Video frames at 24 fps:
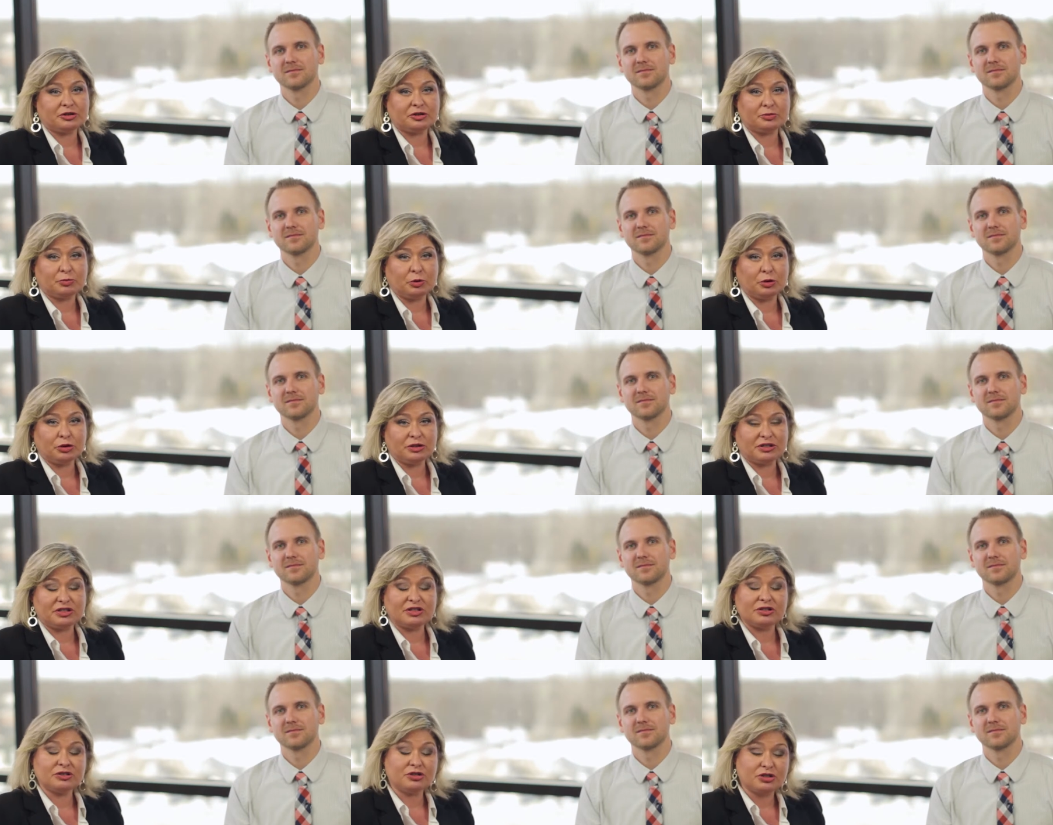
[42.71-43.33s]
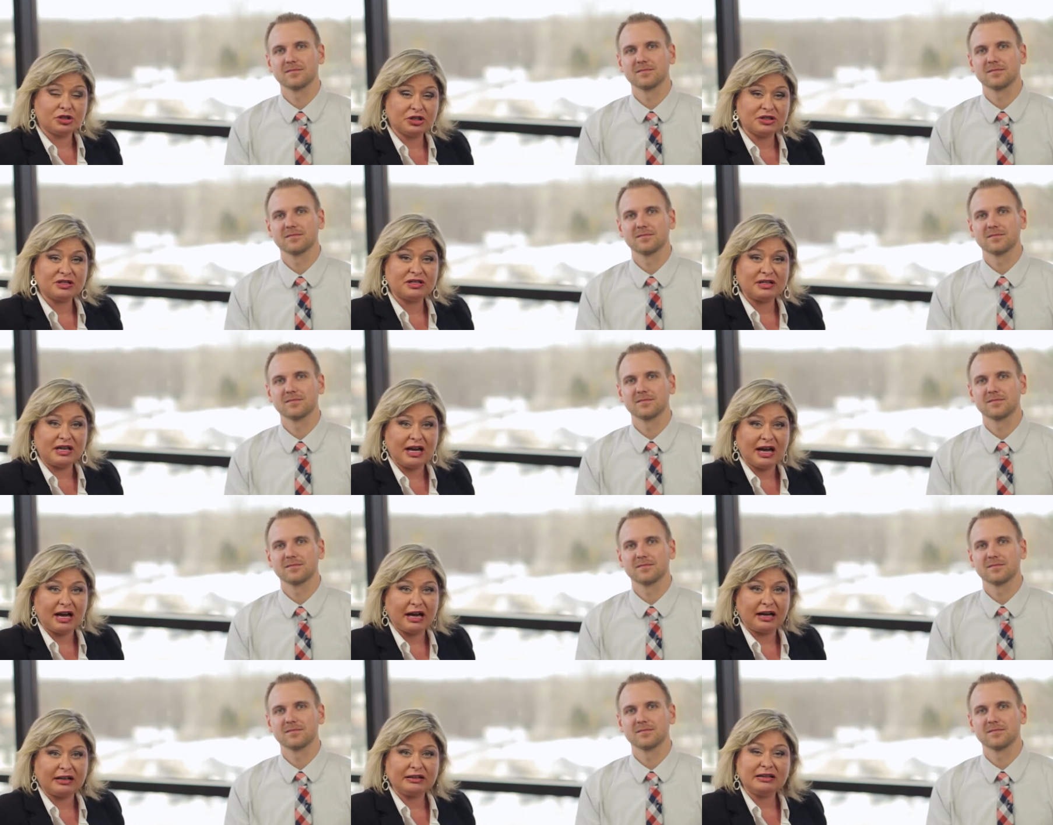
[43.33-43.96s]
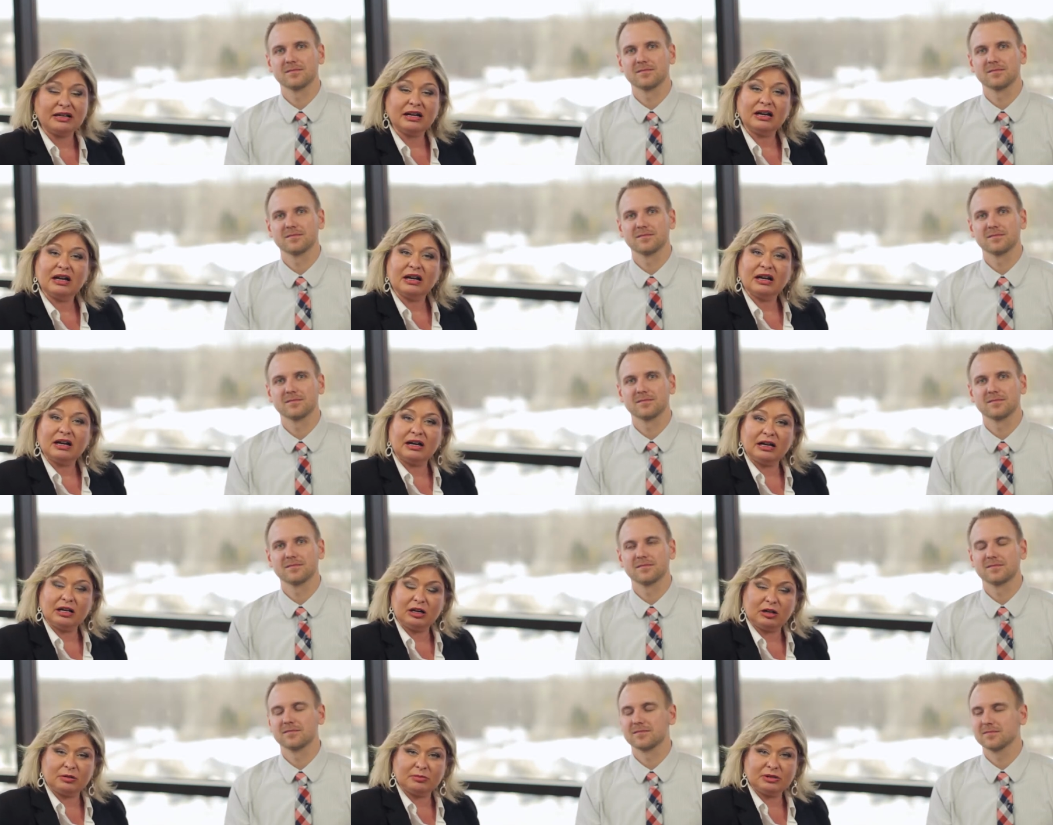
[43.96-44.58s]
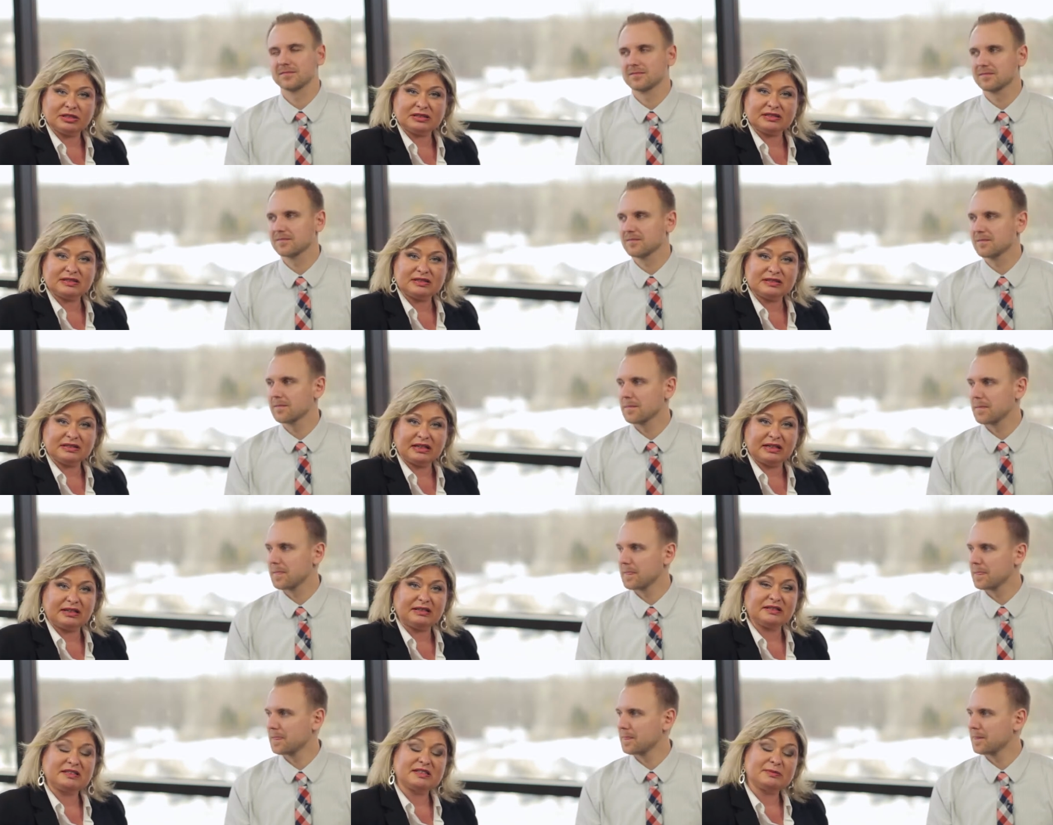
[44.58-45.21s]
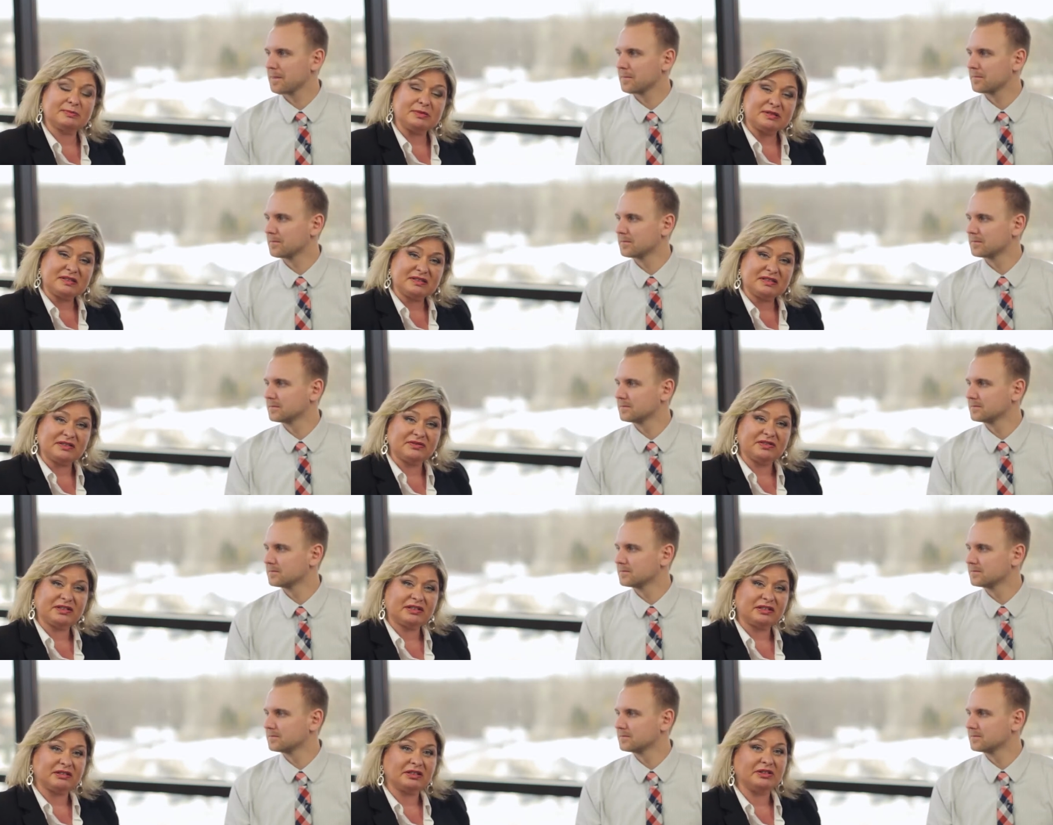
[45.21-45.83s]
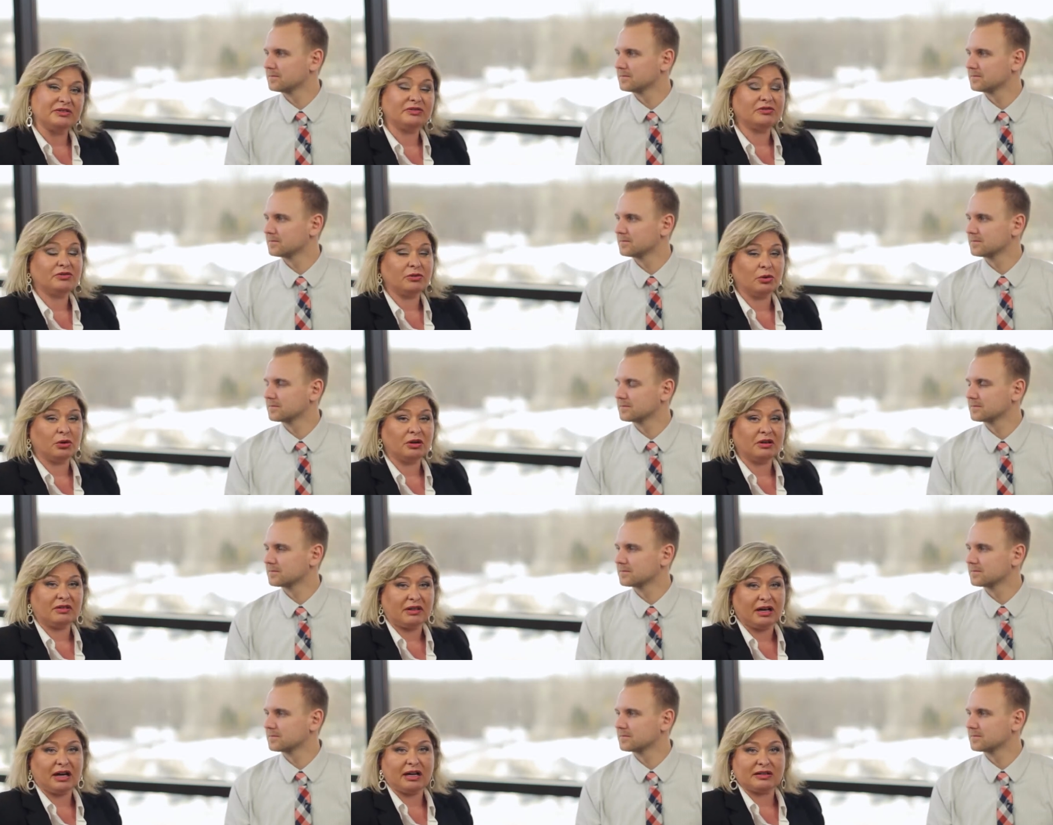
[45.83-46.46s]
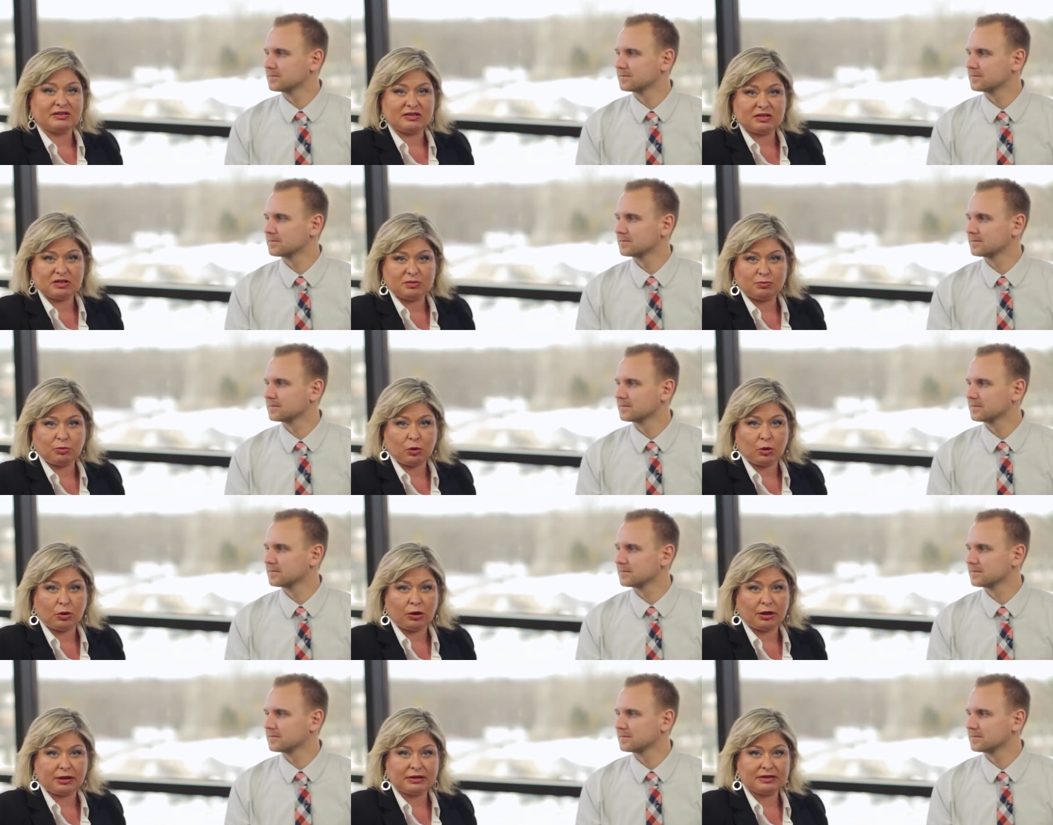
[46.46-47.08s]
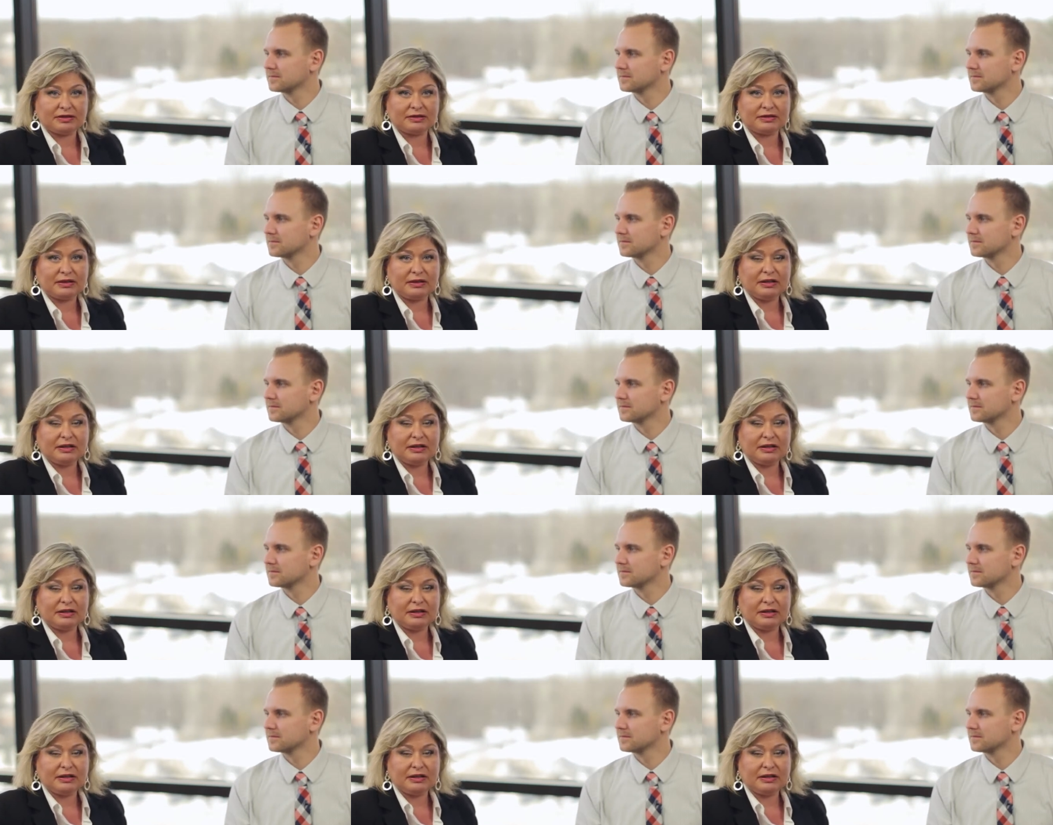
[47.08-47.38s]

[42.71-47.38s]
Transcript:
Speaker 1: sports is just that, a helmet designed specifically for that sport.